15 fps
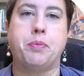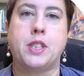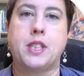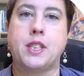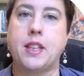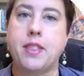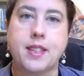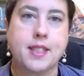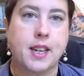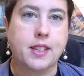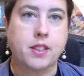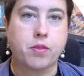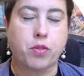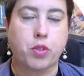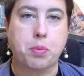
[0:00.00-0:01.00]

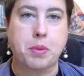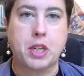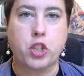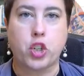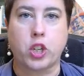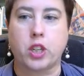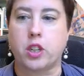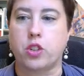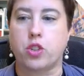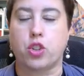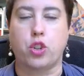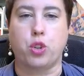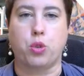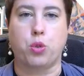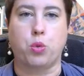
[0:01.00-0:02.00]
synthesize information,
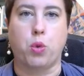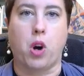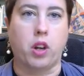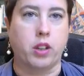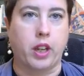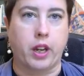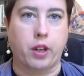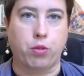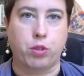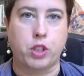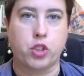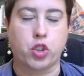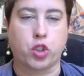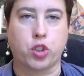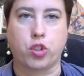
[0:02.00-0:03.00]
to do online
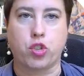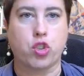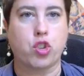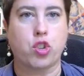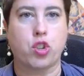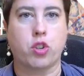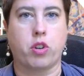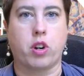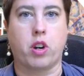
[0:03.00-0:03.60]
research,